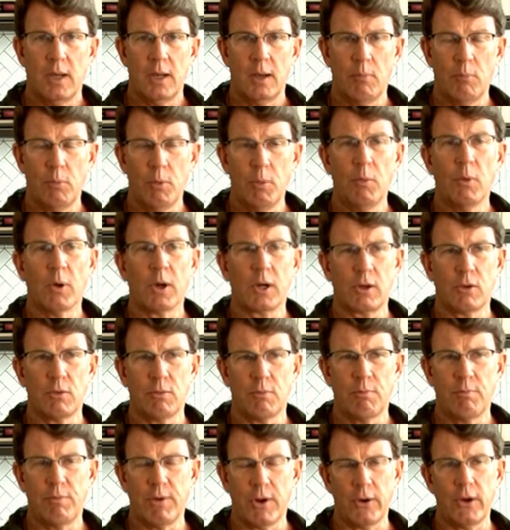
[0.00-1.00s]
We work
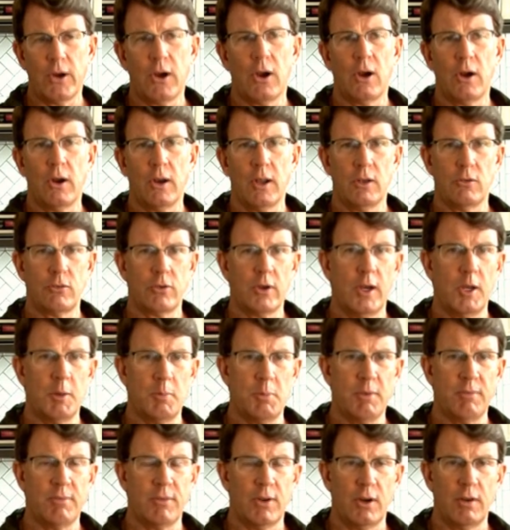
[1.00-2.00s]
very hard on trying to
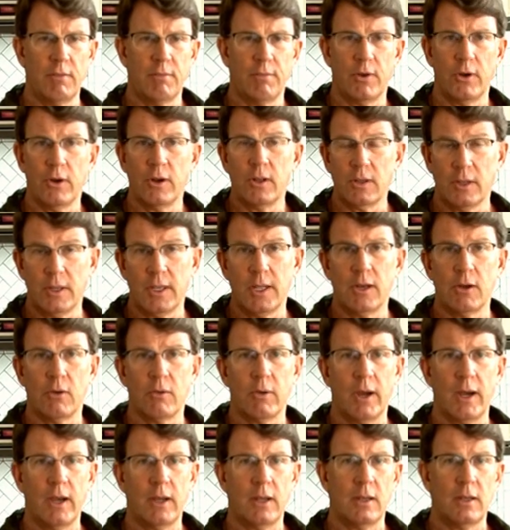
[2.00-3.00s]
be very vertically
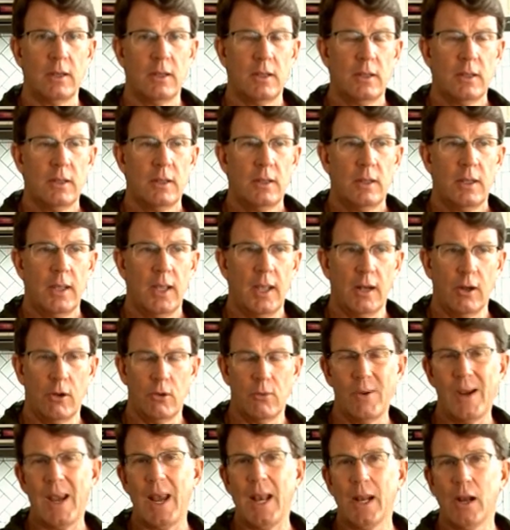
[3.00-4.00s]
integrated and
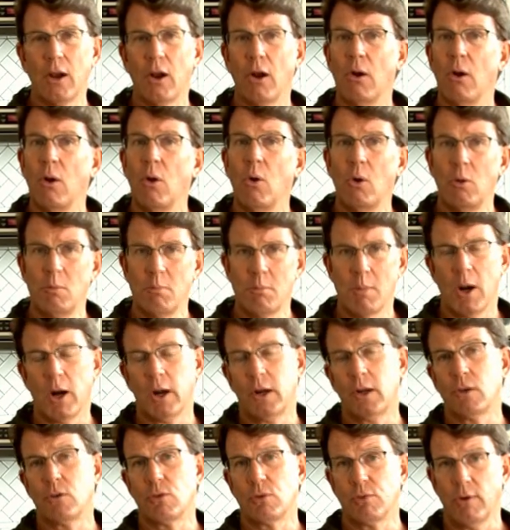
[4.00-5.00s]
creating our own
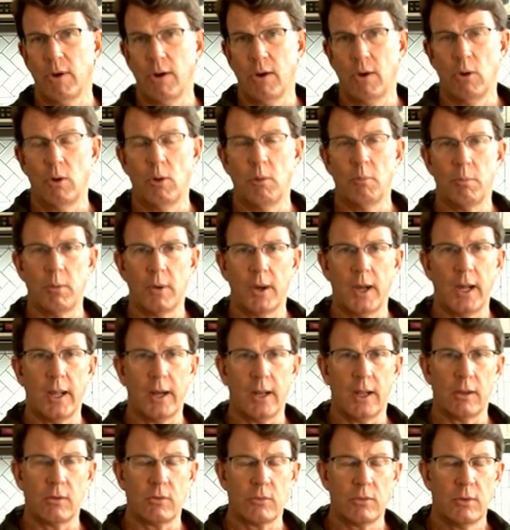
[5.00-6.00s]
markets for our own
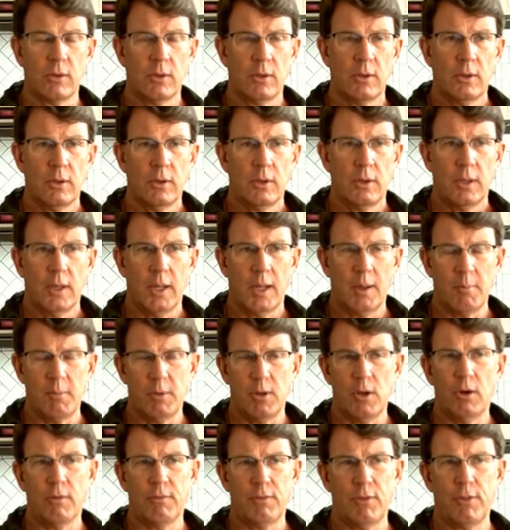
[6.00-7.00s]
products.
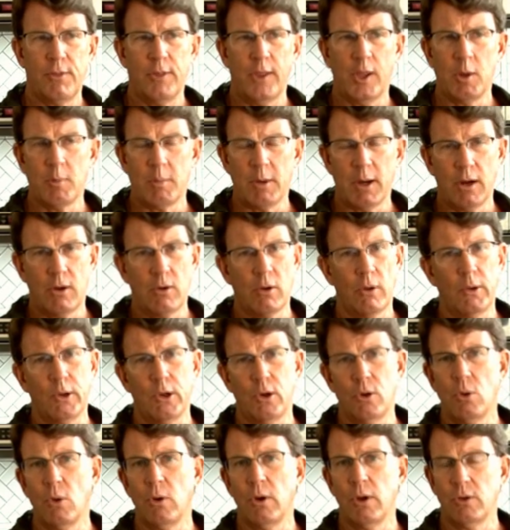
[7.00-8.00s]
If you think about growing
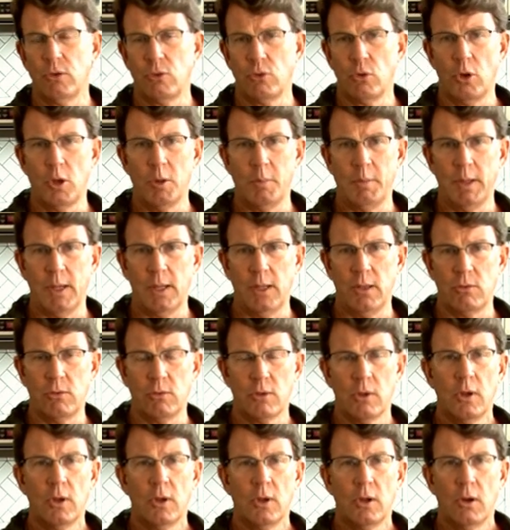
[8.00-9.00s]
corn and soybeans
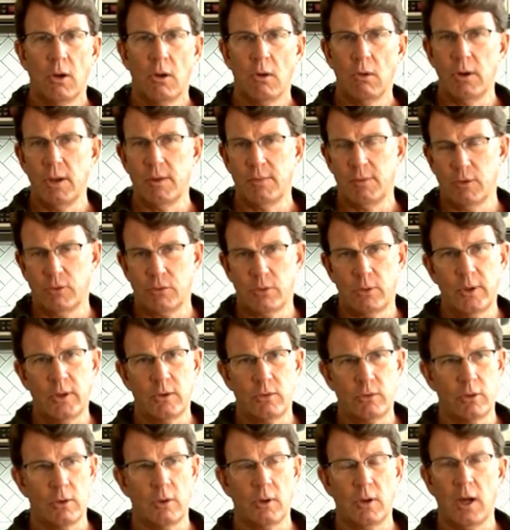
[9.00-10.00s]
or even
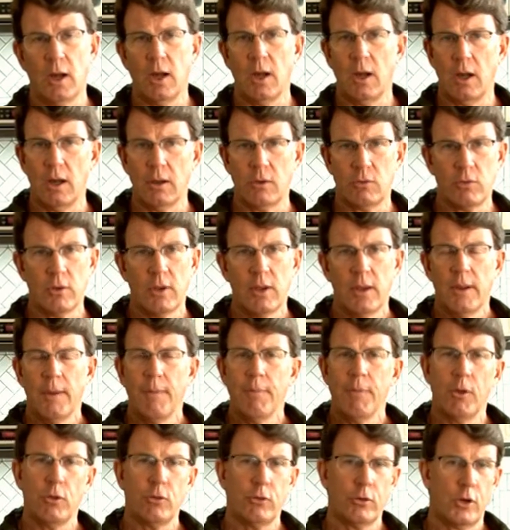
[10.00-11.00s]
traditional hogs,
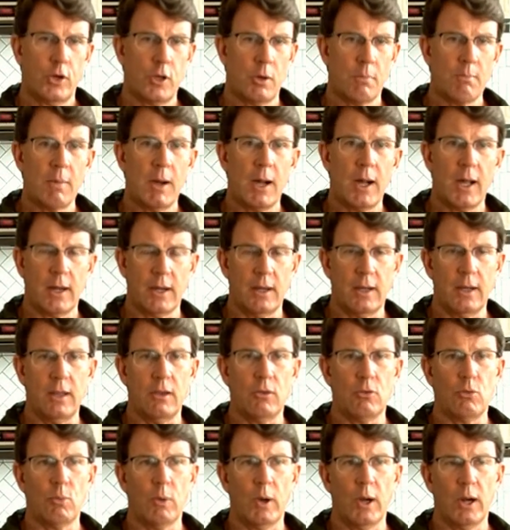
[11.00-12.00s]
those are
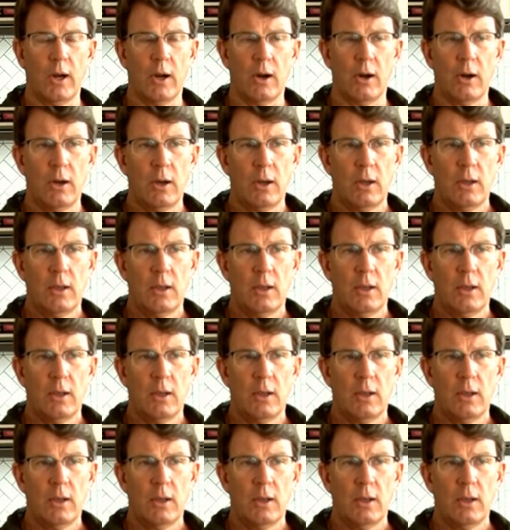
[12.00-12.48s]
commodities where